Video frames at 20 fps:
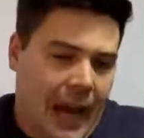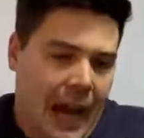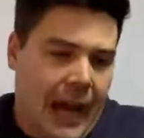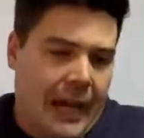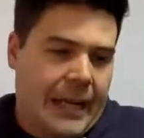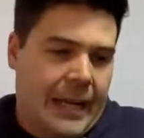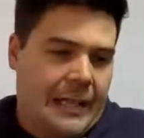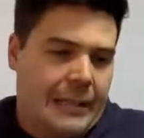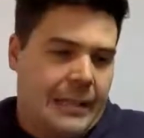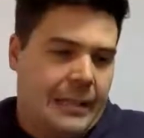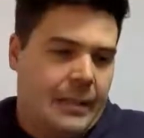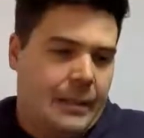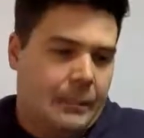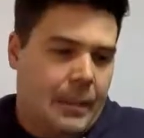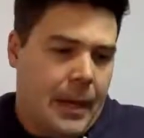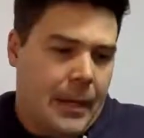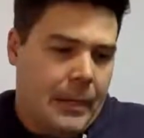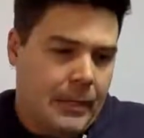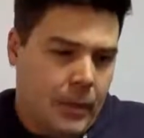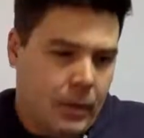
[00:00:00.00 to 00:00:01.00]
it
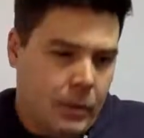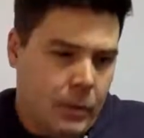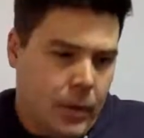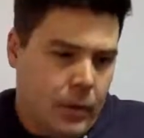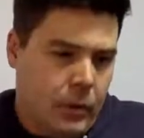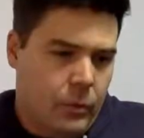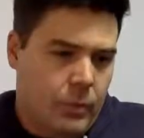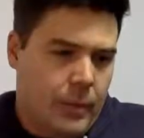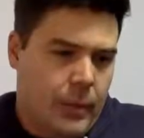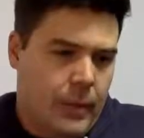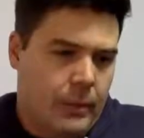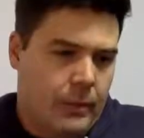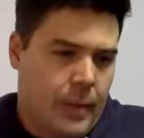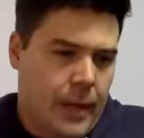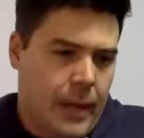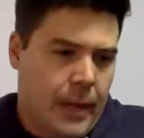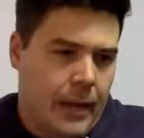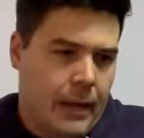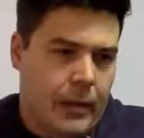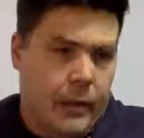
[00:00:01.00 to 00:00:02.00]
depends on what you mean
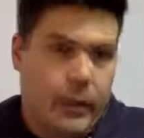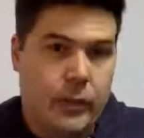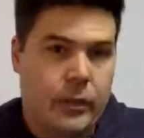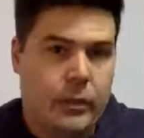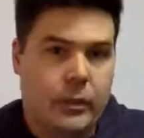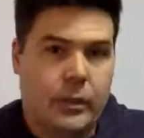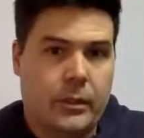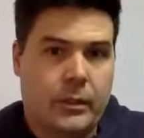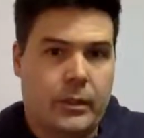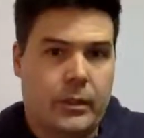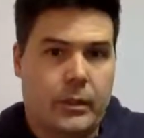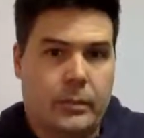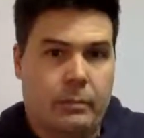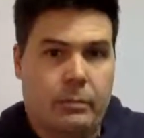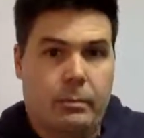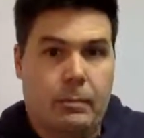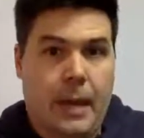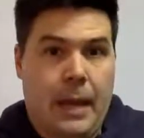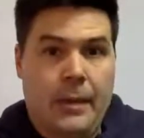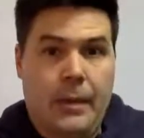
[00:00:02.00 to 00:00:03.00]
by a Christian, because
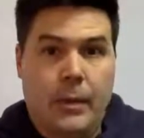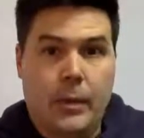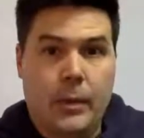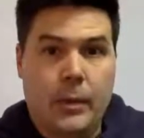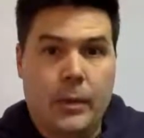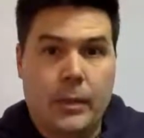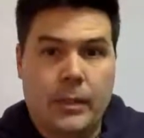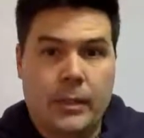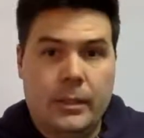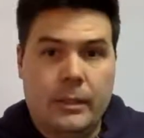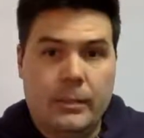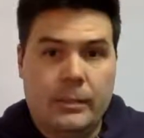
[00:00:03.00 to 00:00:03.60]
by those